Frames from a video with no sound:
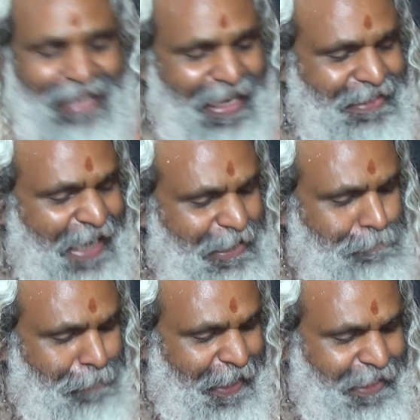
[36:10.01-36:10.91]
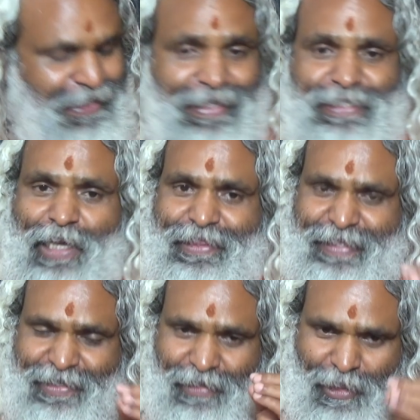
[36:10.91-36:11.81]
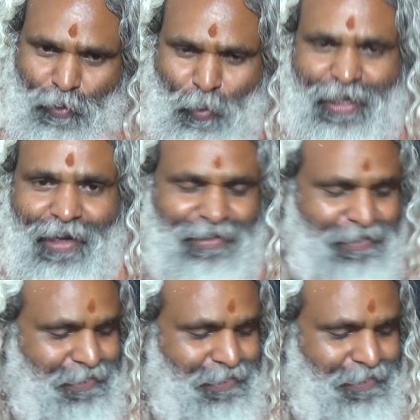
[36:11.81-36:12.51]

And that pain is nothing called dukkha.